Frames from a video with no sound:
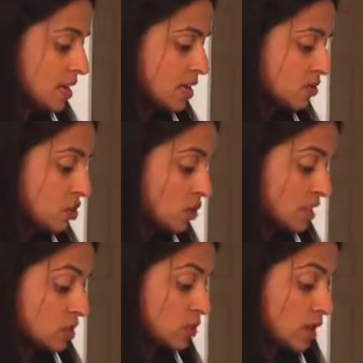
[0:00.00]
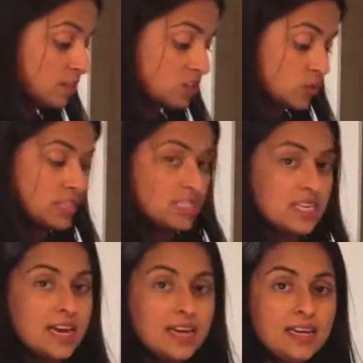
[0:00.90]
So that's what I'll be doing
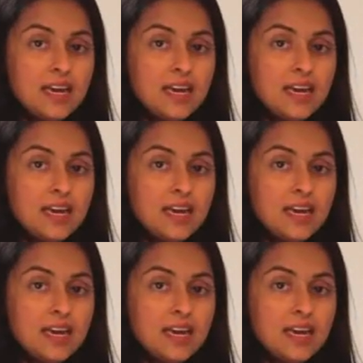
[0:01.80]
today.